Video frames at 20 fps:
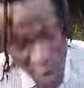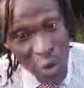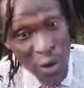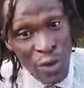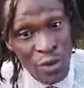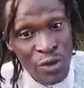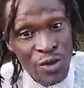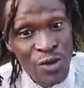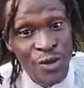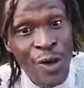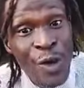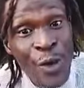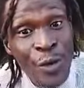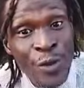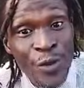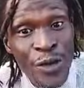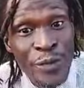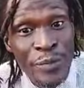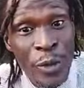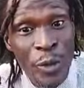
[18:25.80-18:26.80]
control
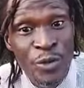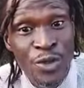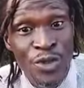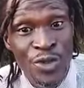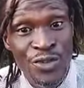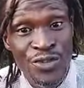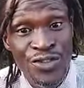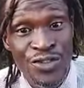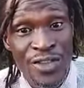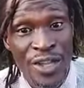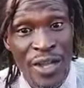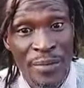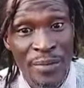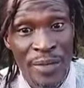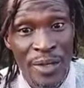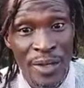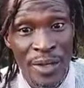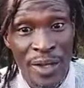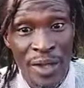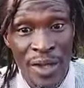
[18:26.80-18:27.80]
your emotions, them.
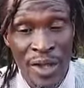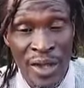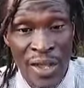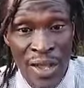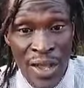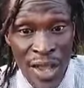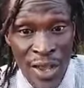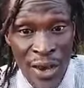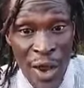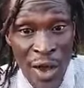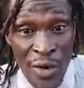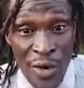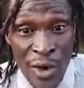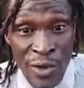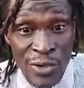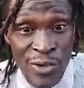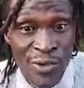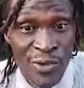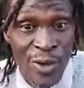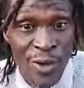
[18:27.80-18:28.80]
It don't
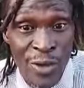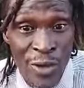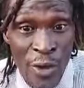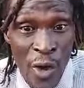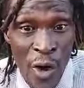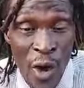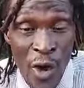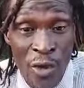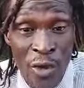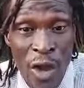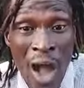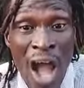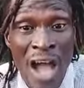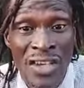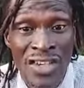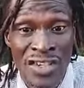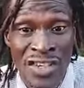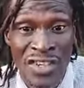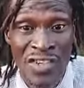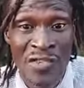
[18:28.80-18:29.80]
control your
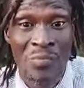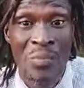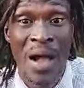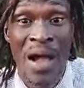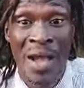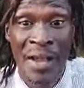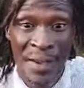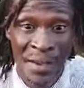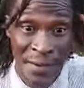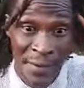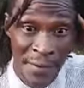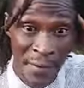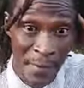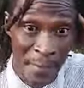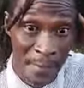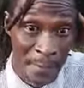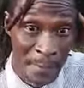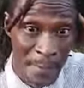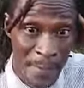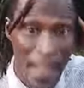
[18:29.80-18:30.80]
unconscious mind
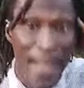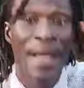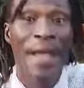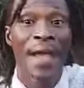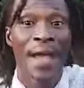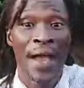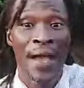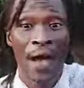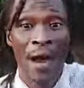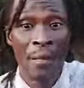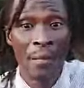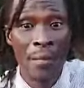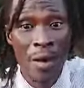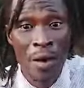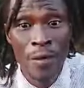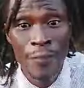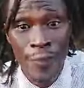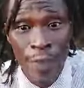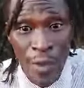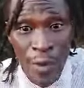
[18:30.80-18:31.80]
i will
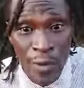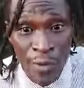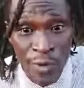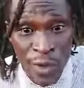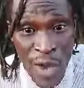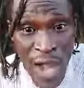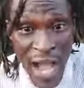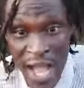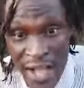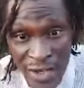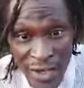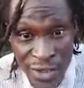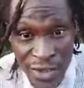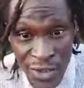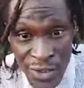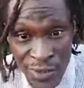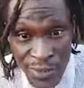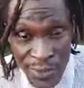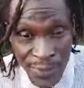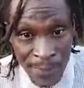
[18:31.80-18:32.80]
move you to action.